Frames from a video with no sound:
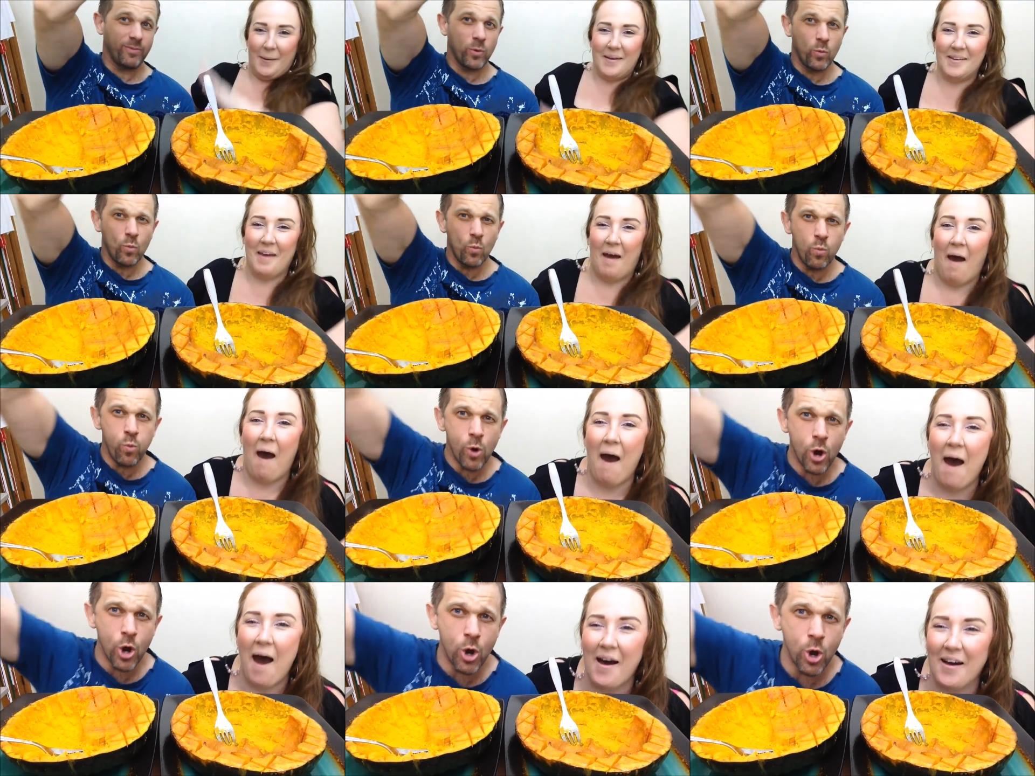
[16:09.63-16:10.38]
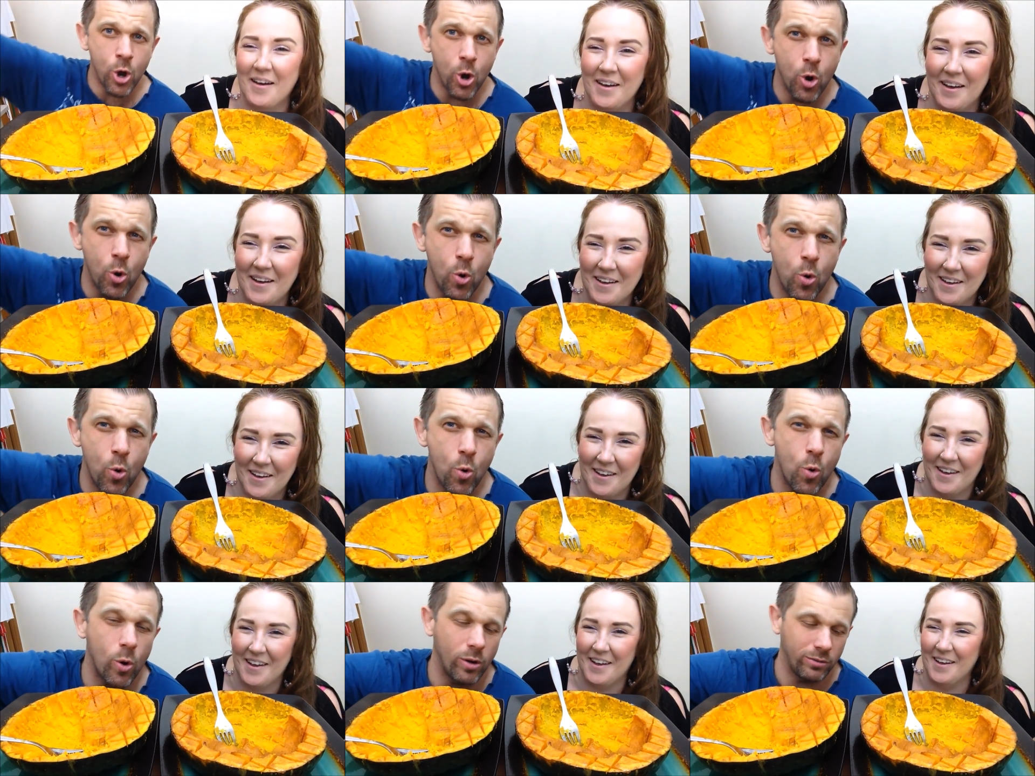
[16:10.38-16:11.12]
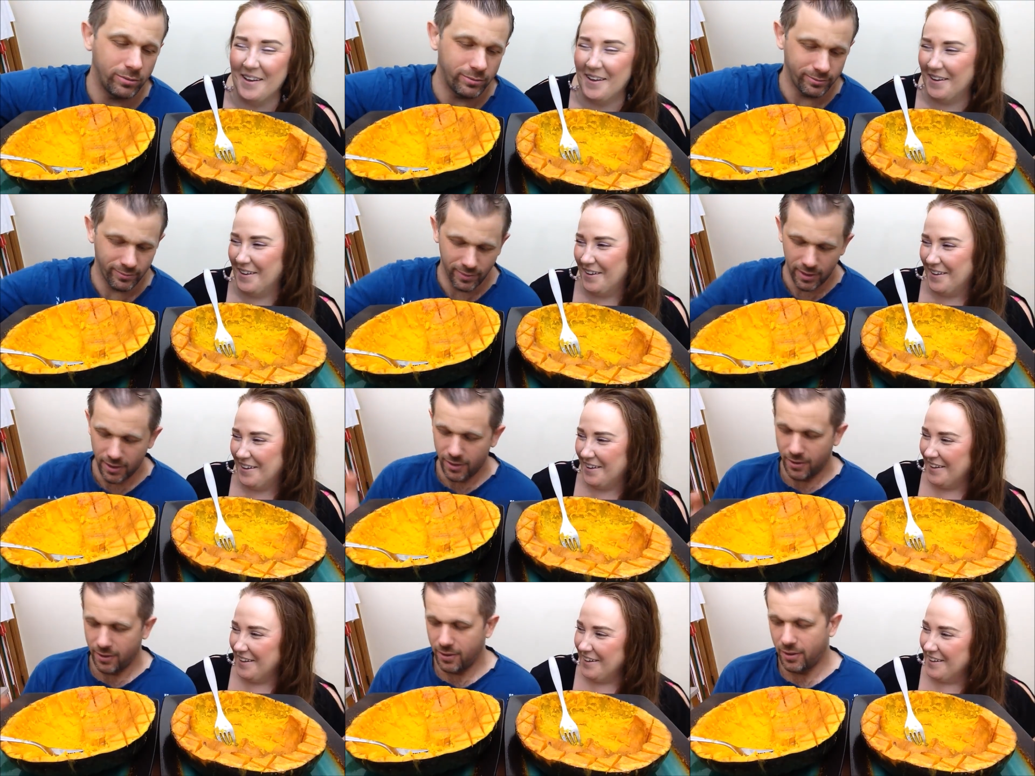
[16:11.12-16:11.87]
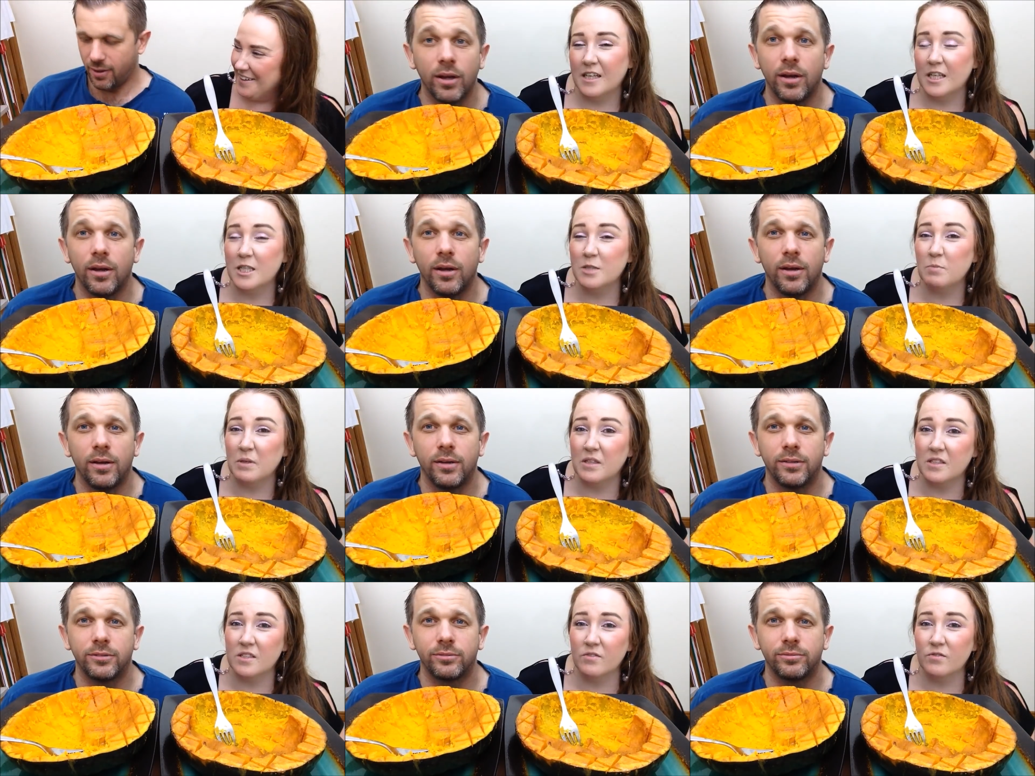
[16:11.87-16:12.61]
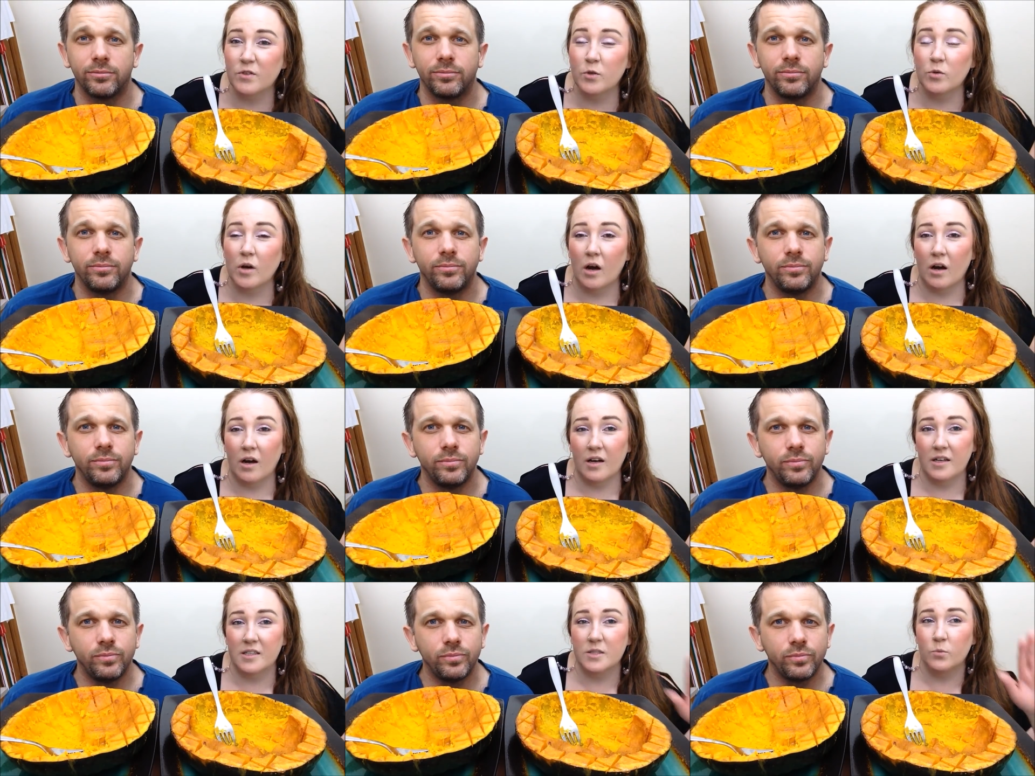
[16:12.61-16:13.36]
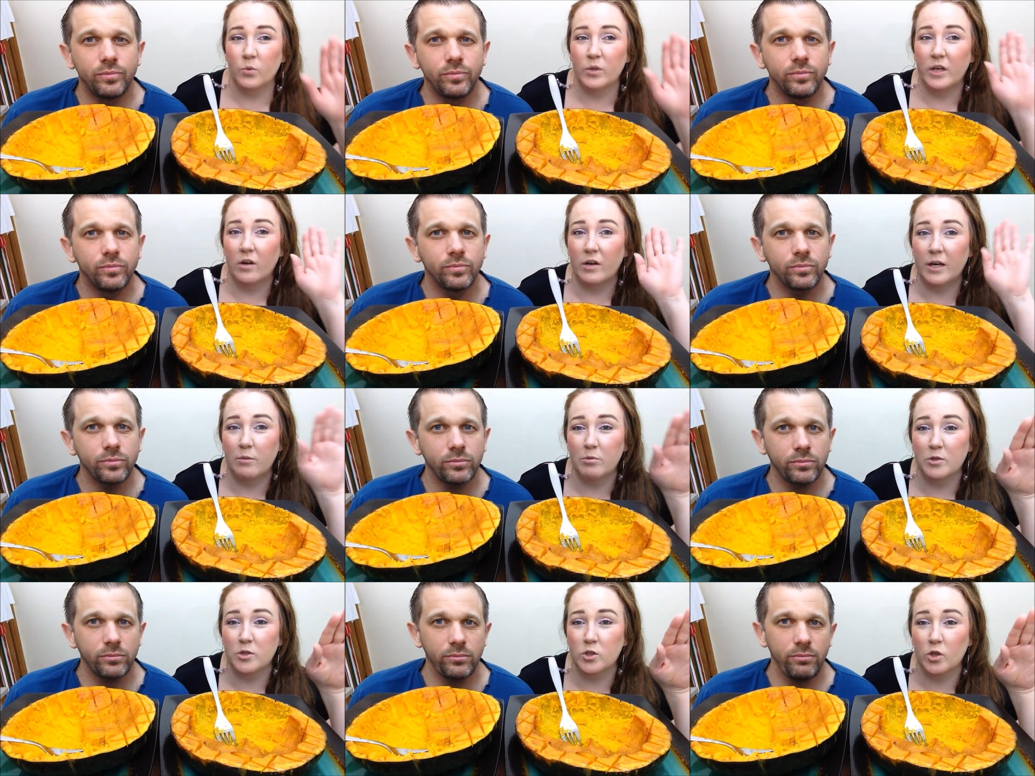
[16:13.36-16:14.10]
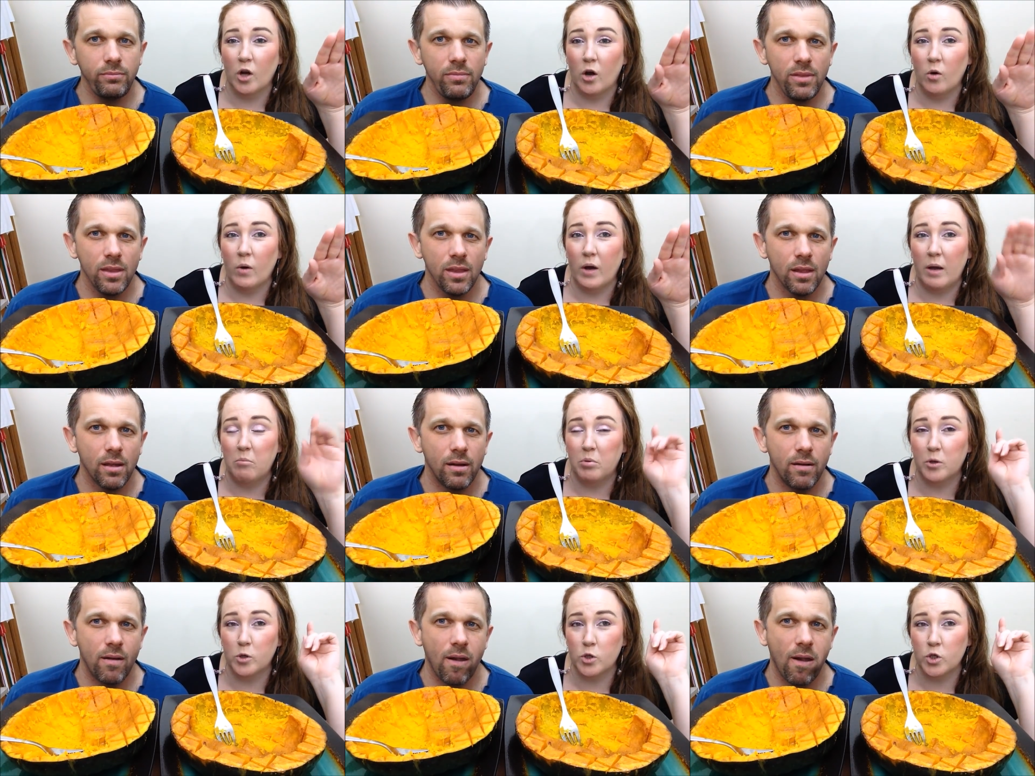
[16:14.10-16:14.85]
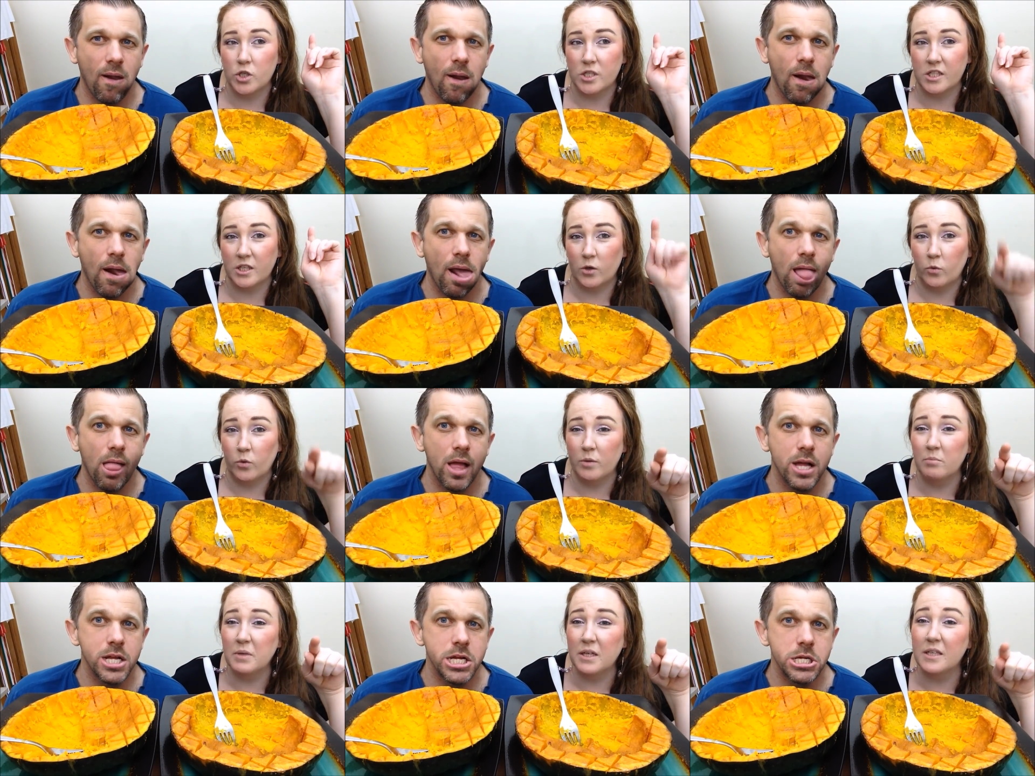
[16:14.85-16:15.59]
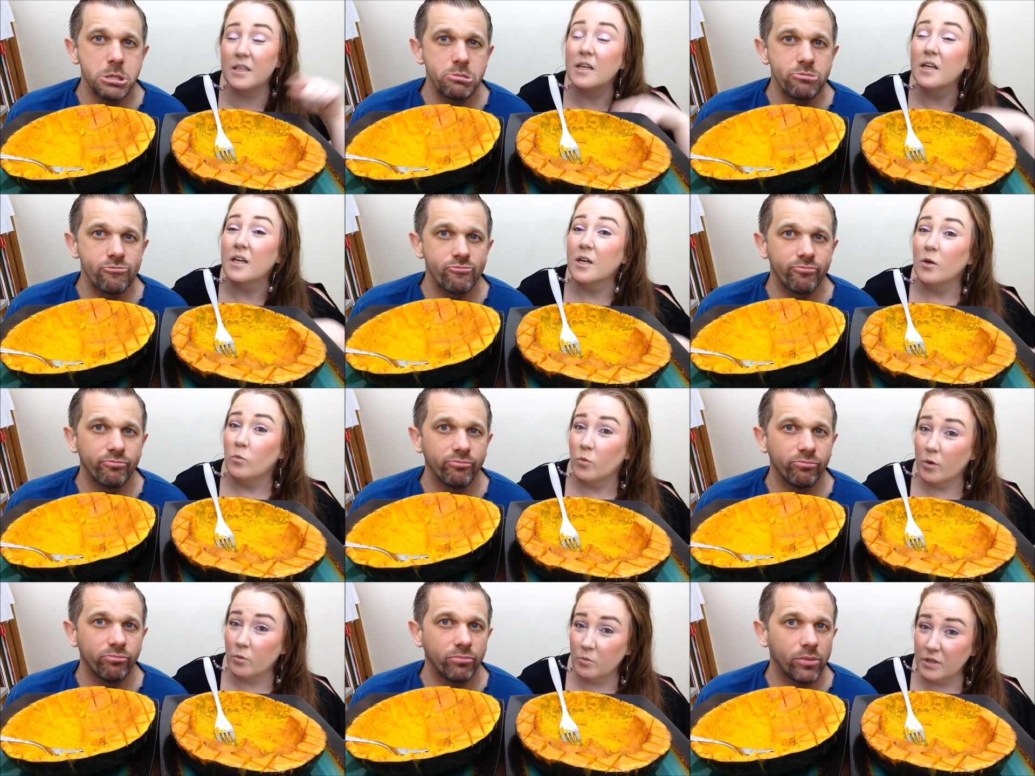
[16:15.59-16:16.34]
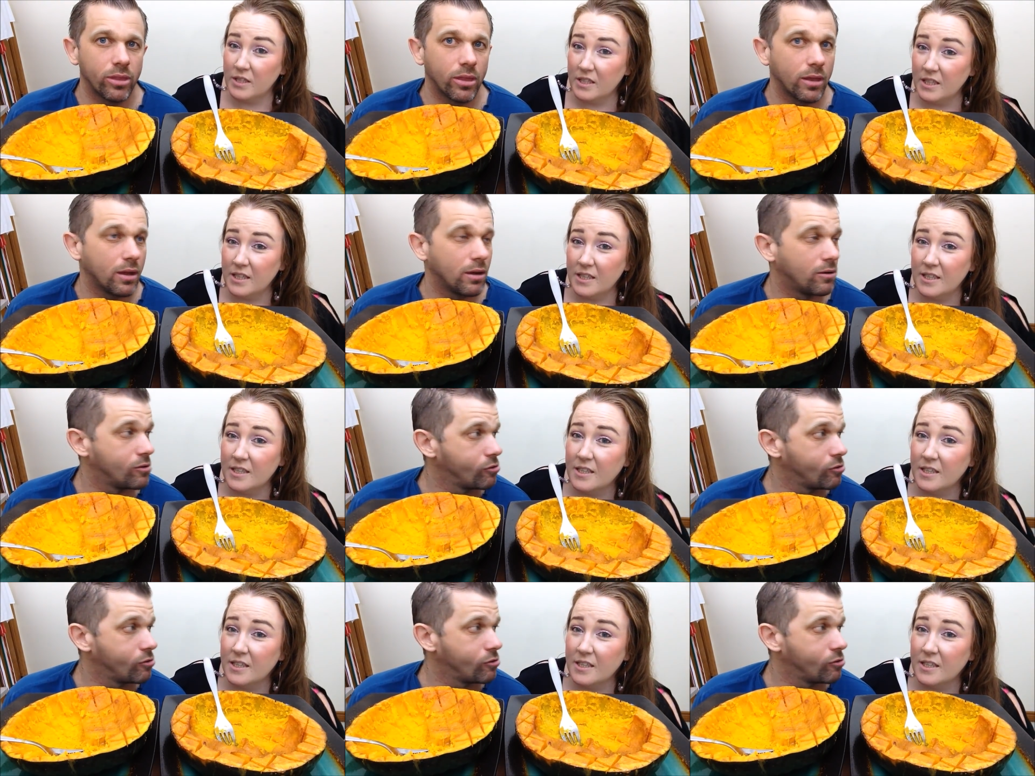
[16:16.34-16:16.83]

Speaker 1: Yeah. Whoa! And it's because of you guys, we are able to go and purchase equipment when we need